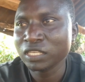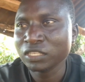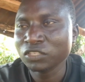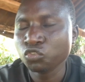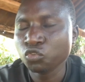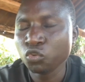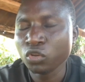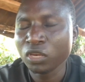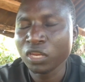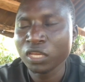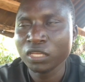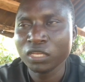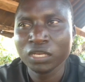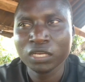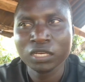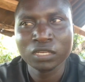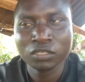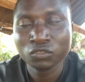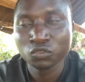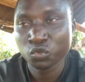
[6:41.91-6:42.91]
So like
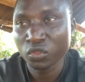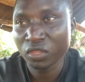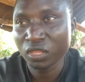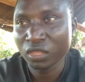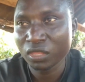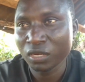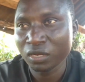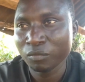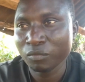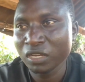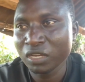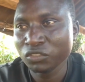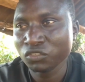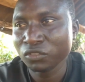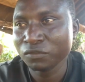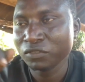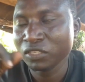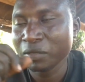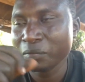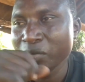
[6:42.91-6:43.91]
23 bags of
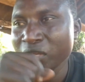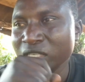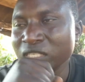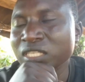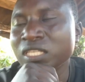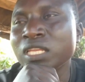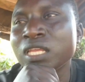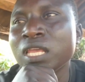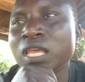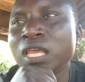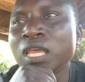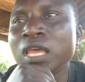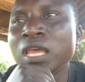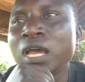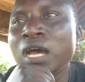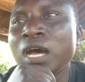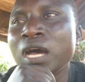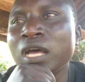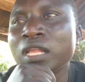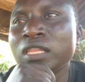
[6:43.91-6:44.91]
cement,
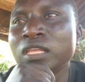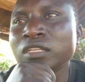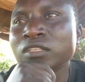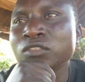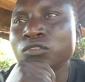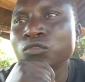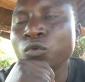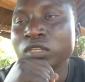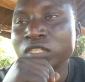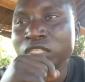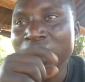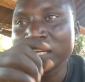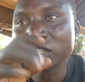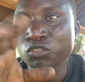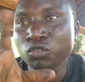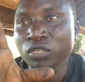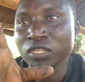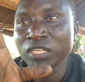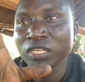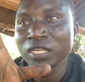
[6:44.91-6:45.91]
that's what
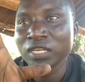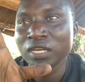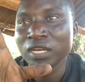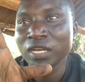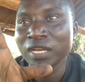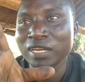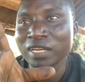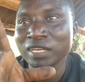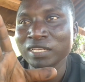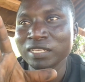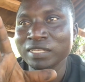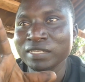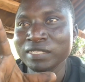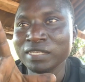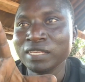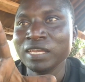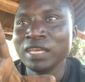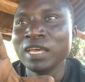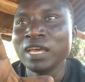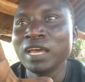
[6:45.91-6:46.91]
actually currently
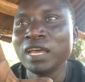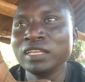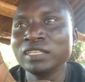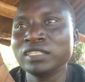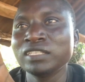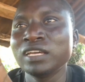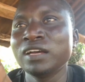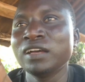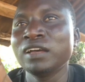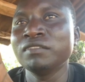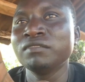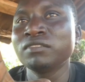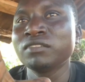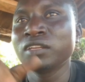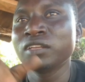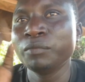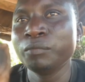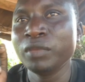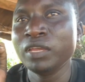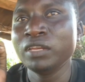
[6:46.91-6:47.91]
it have
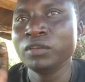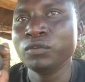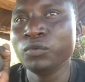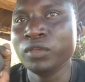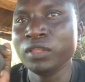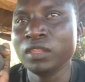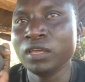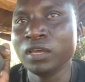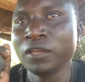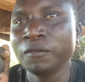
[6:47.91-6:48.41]
remained with.